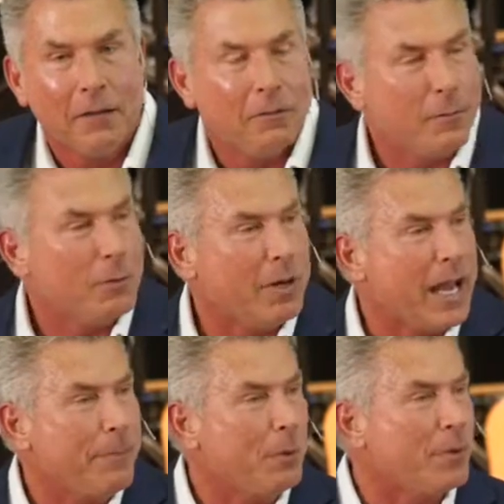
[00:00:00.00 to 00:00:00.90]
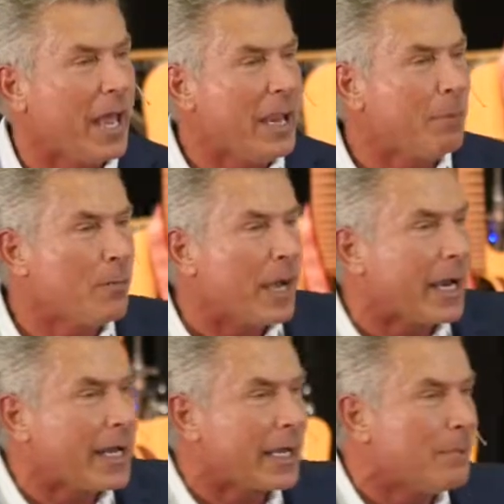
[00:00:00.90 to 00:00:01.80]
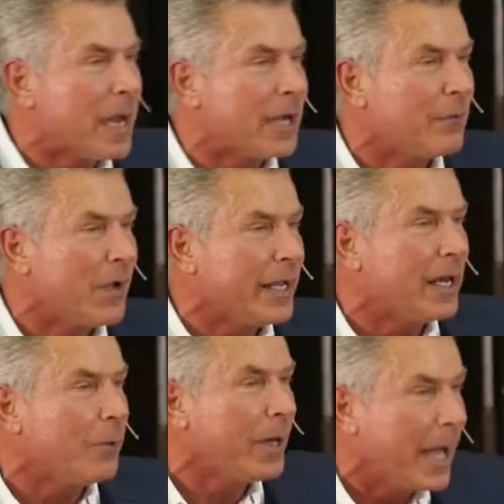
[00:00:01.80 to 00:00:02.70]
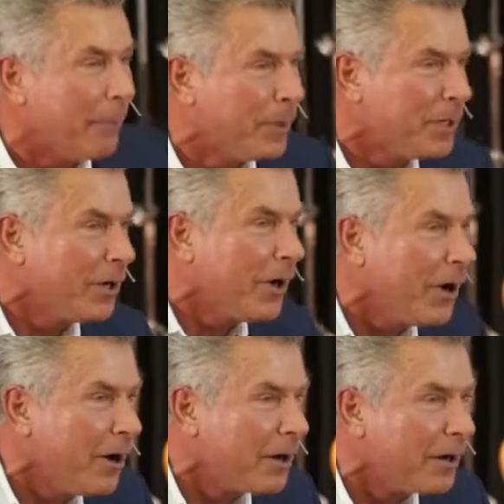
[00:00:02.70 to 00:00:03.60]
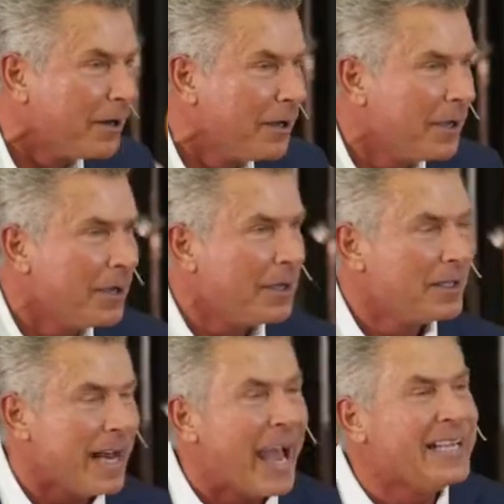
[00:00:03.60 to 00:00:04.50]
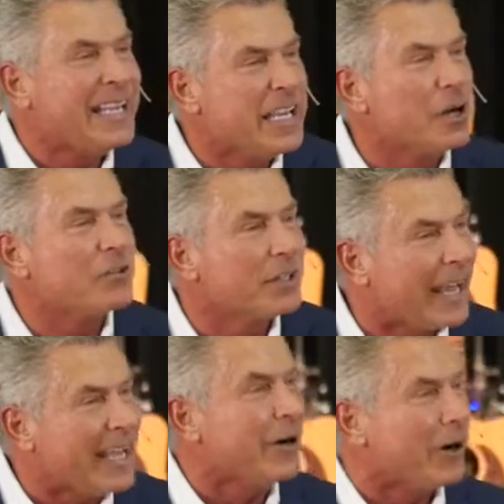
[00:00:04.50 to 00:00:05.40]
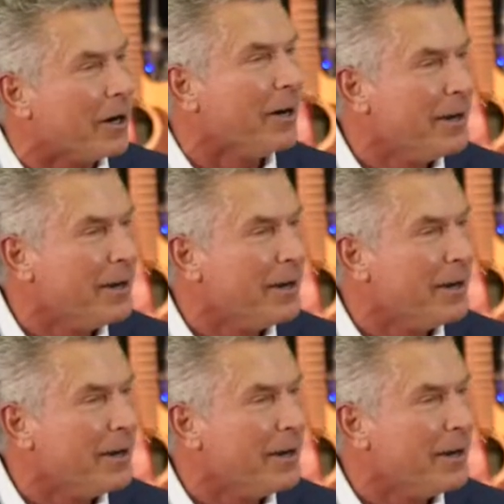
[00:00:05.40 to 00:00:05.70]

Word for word: I mean, what happened with Abram? I got to come back and find out what happened to her. 90 years later,